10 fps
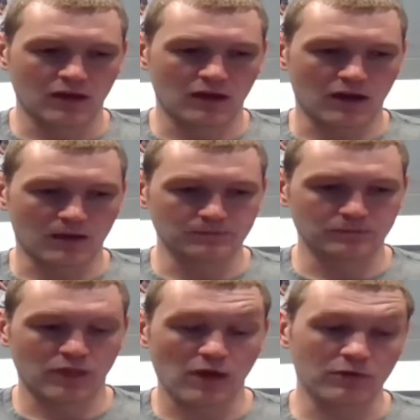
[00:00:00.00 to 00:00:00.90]

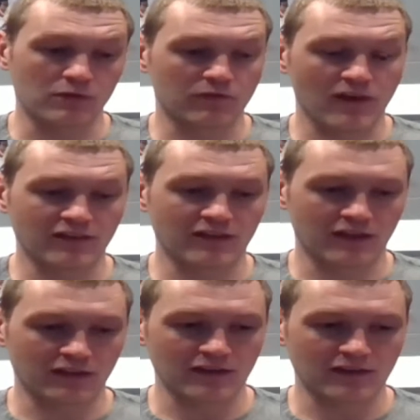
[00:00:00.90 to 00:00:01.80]
that we were facing, at
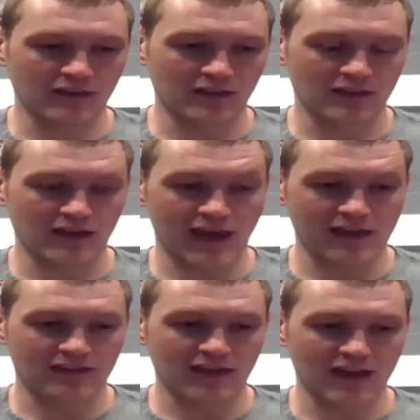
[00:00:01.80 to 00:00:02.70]
least in the
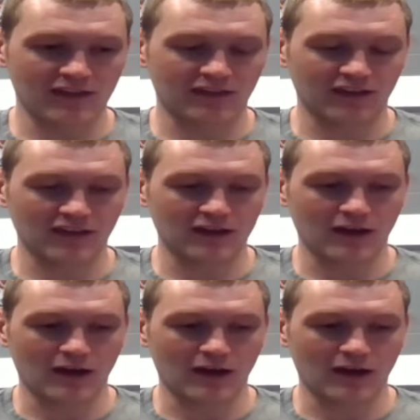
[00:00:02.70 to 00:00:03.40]
KCAC.